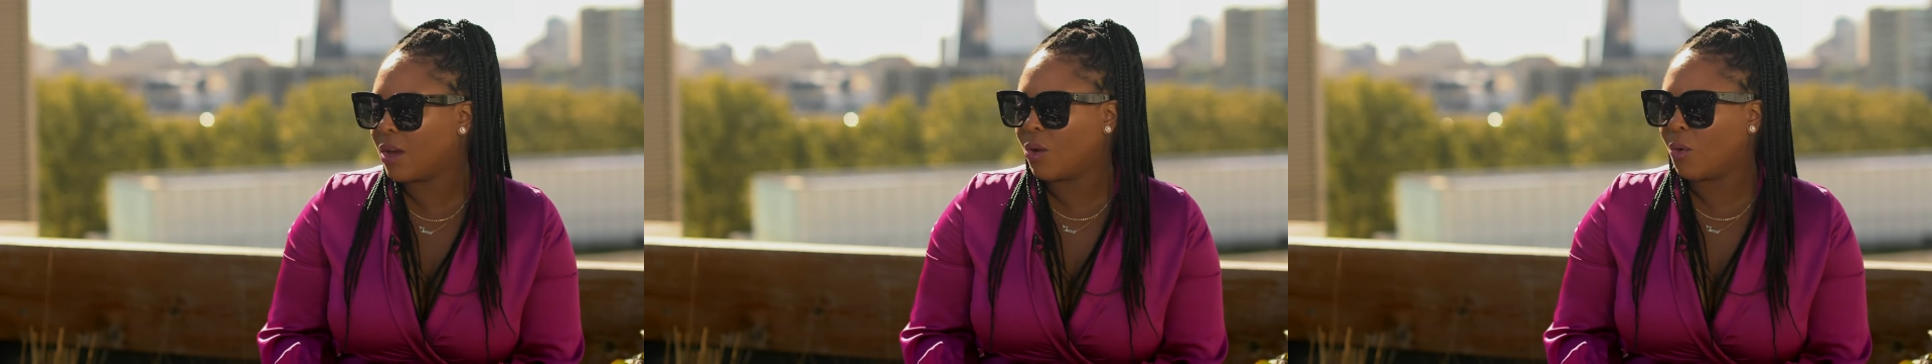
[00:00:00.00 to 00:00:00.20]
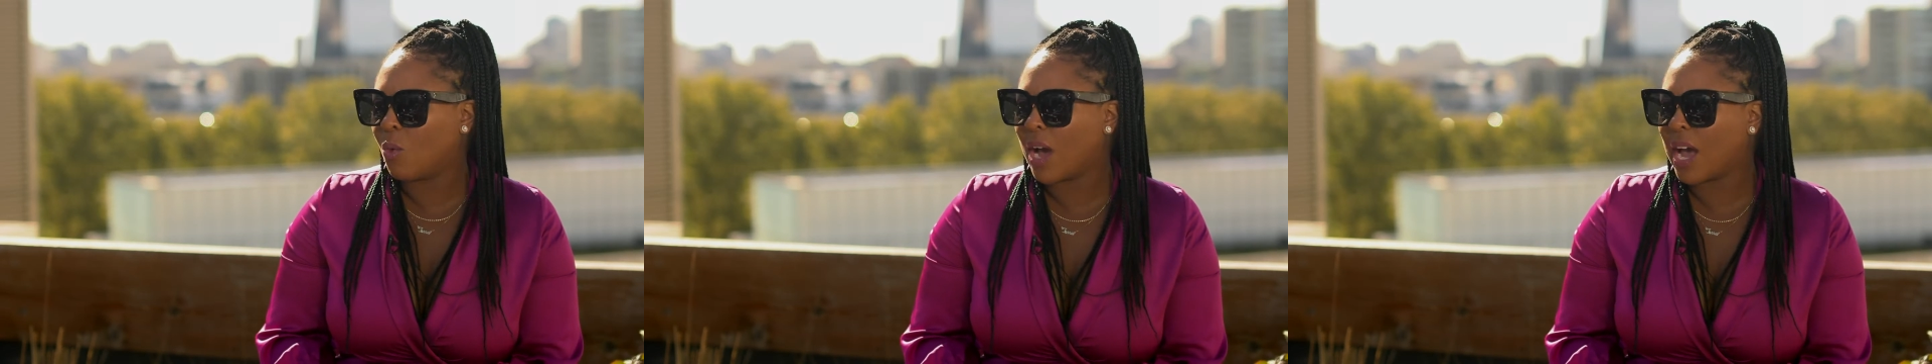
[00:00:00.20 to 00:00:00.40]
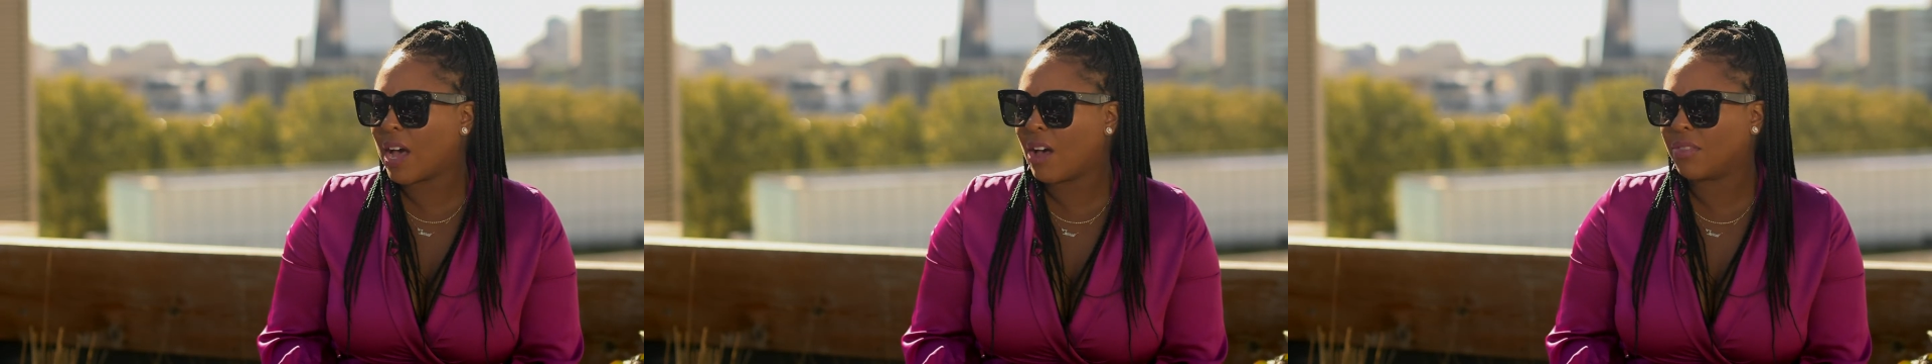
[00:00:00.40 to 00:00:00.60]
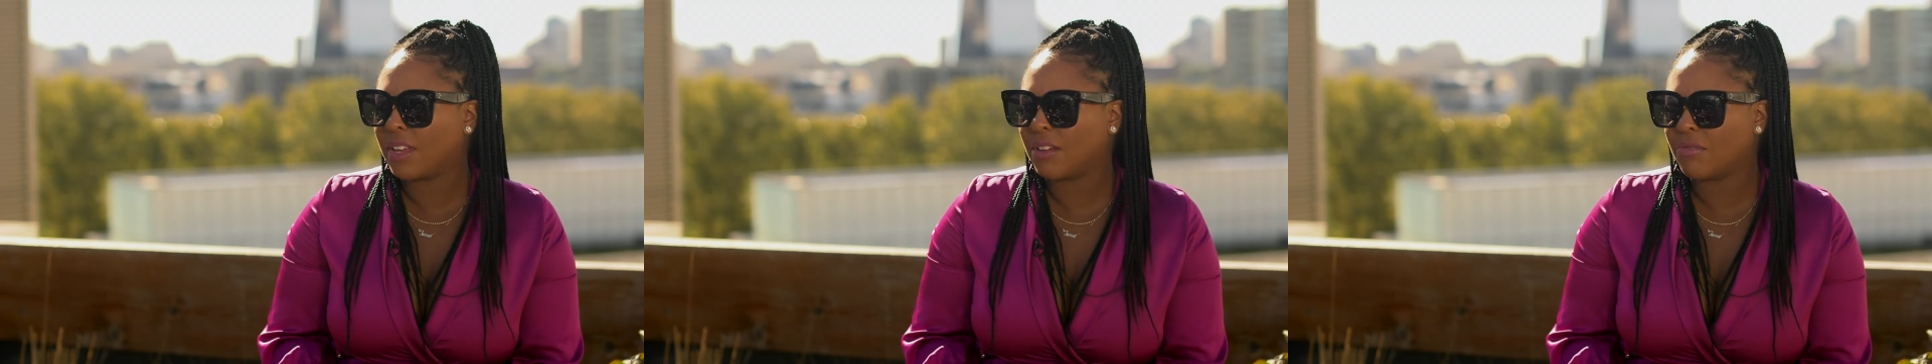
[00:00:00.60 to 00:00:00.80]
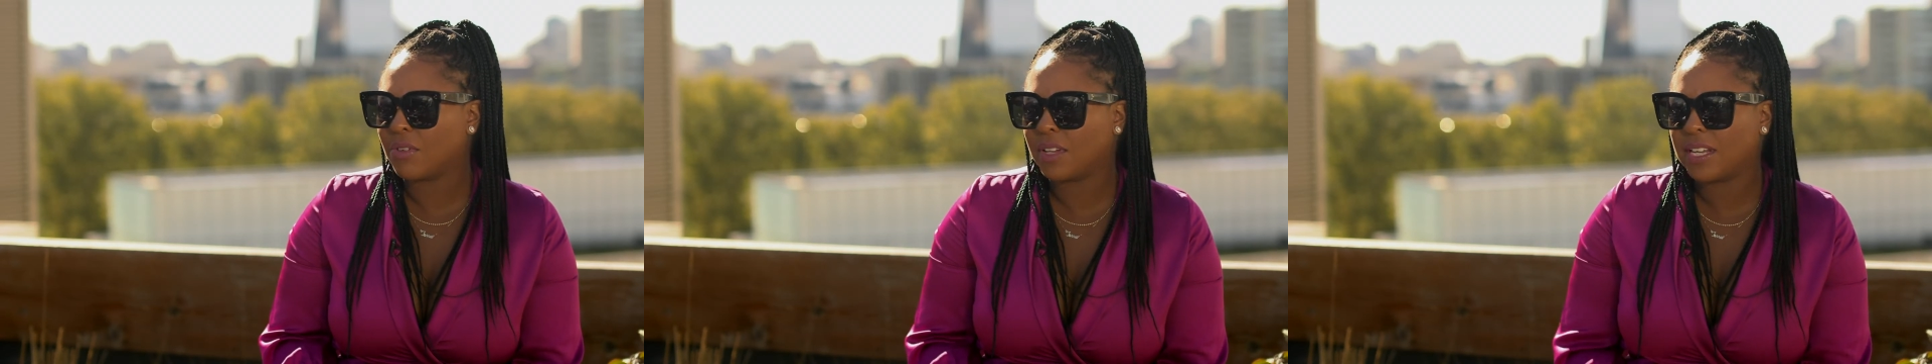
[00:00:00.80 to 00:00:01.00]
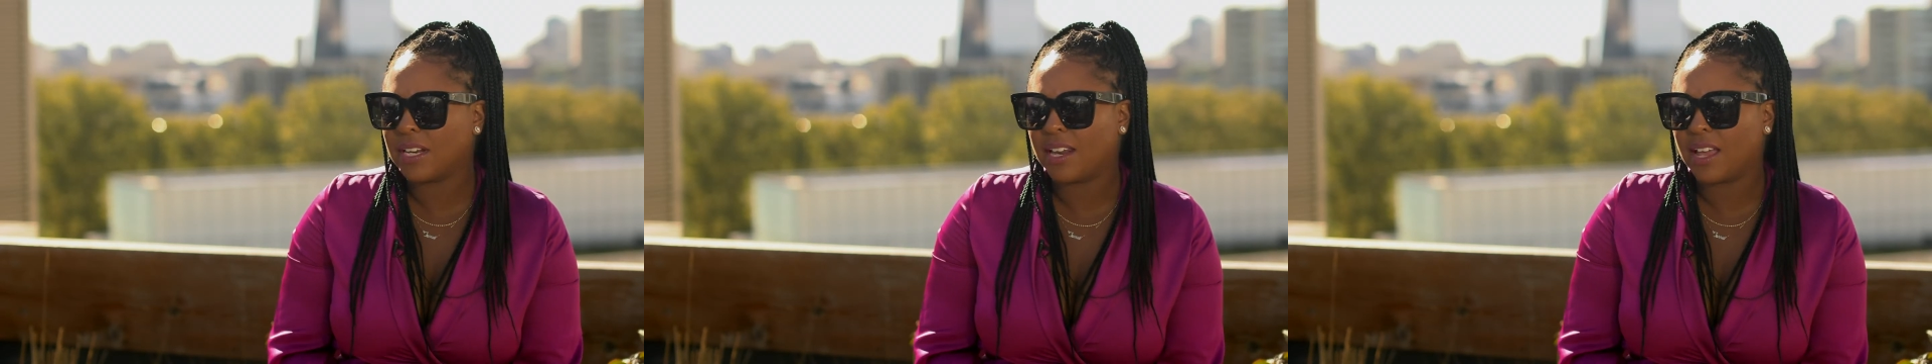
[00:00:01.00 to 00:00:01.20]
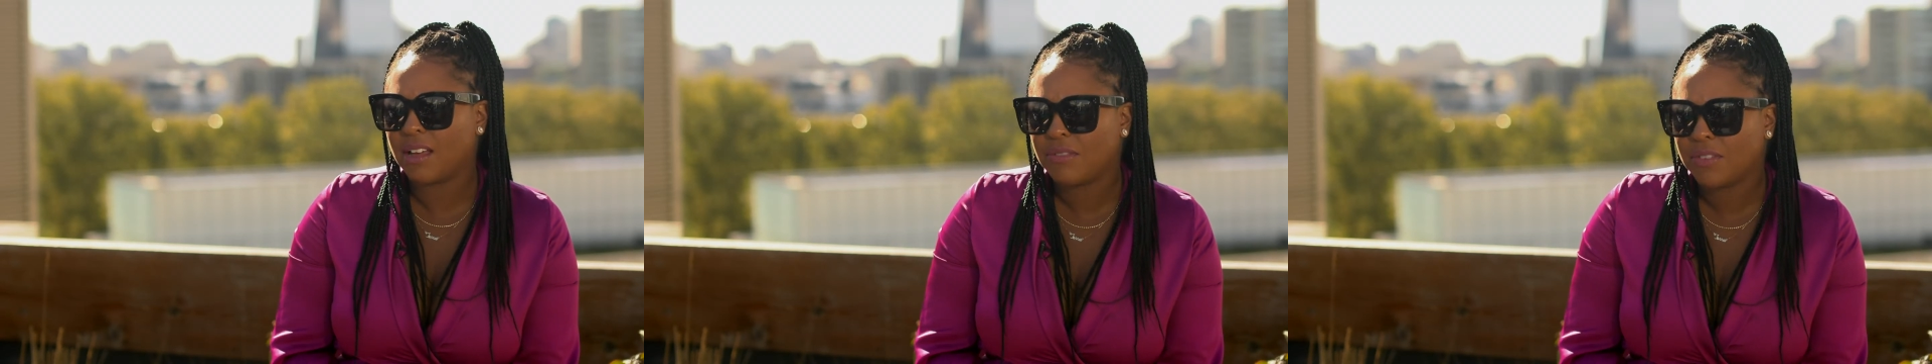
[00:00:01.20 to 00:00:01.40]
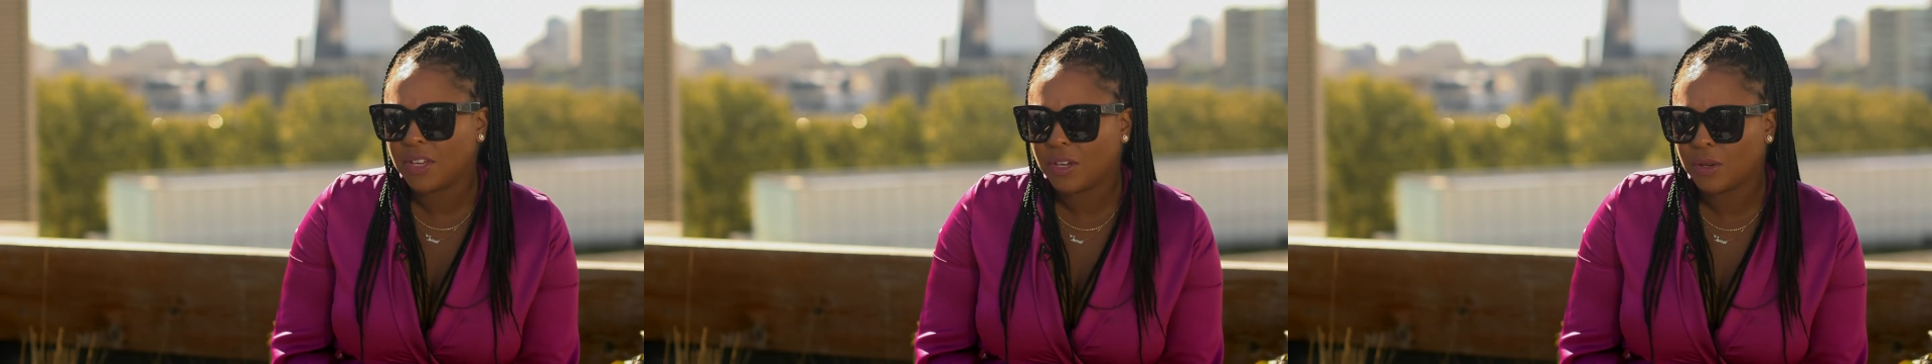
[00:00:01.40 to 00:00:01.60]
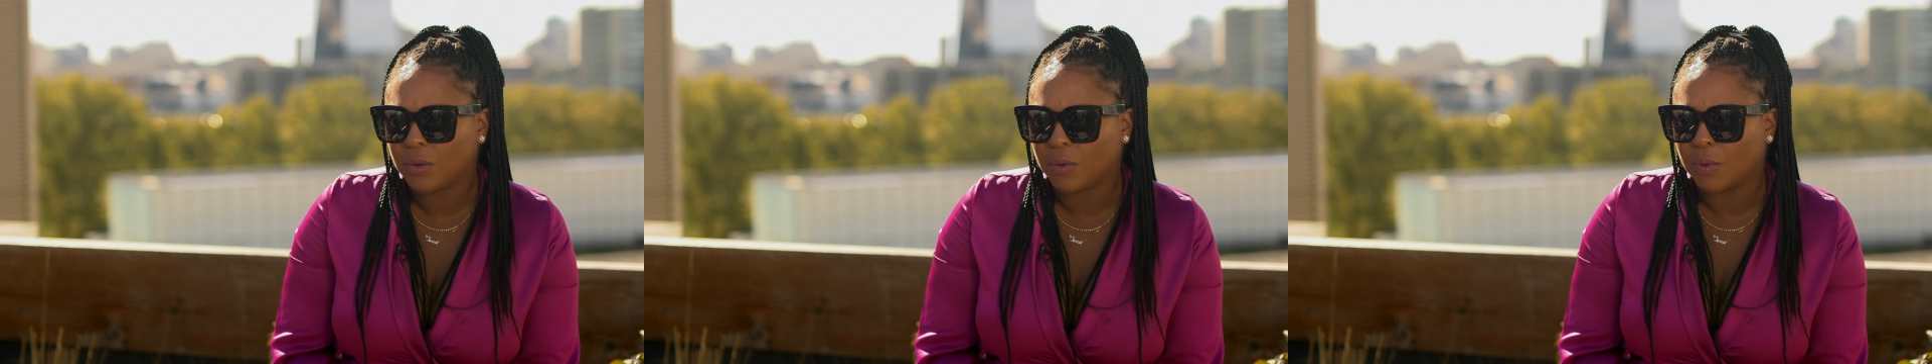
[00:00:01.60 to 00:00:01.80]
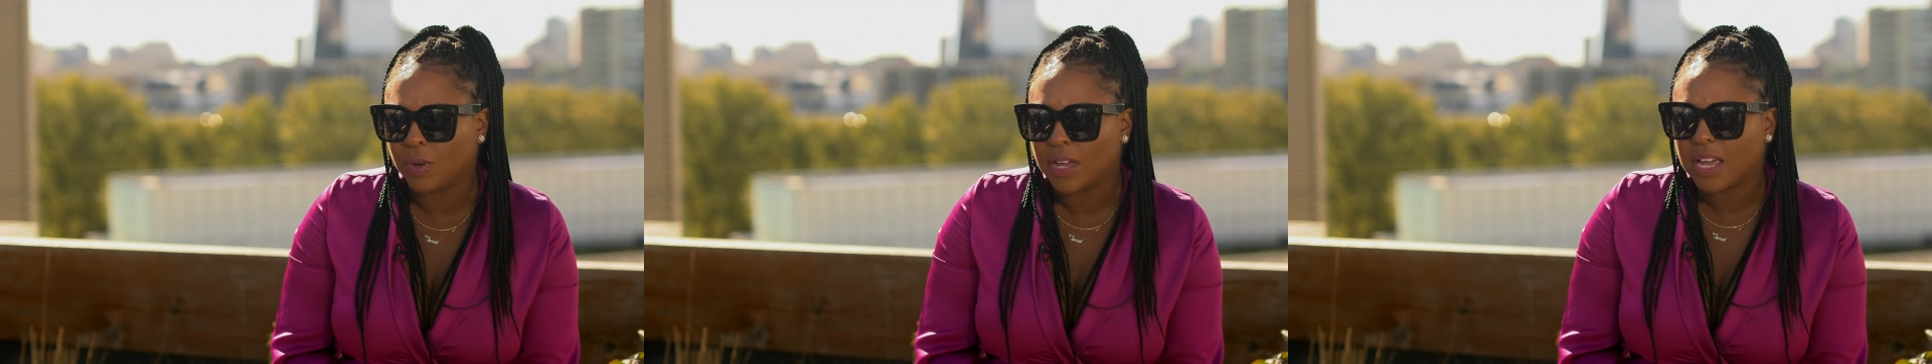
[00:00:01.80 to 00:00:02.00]
wow, they really love
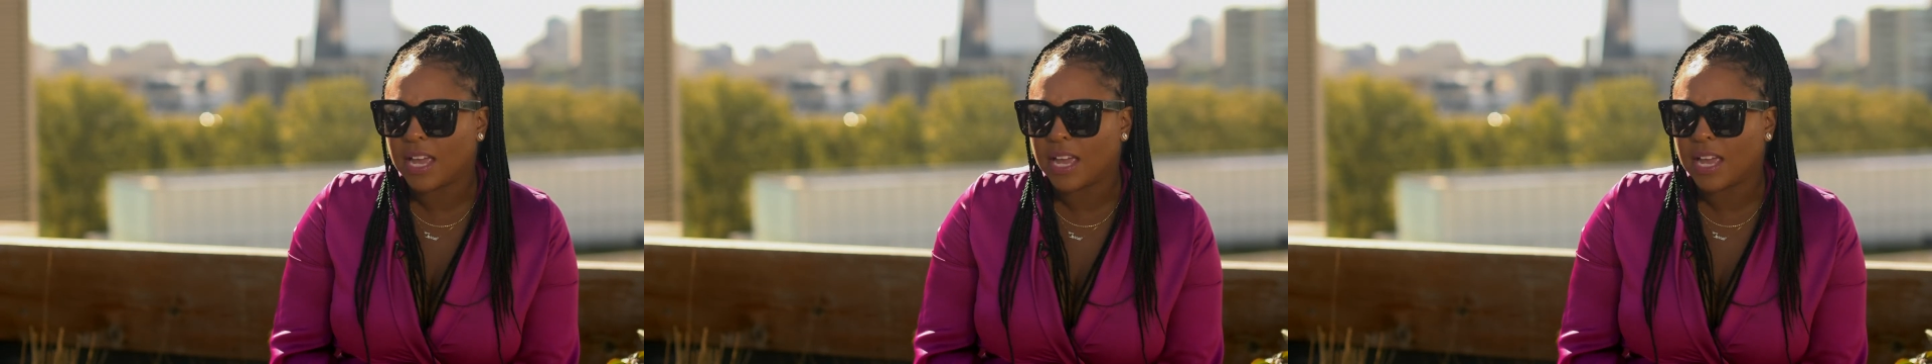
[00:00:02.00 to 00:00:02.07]
you.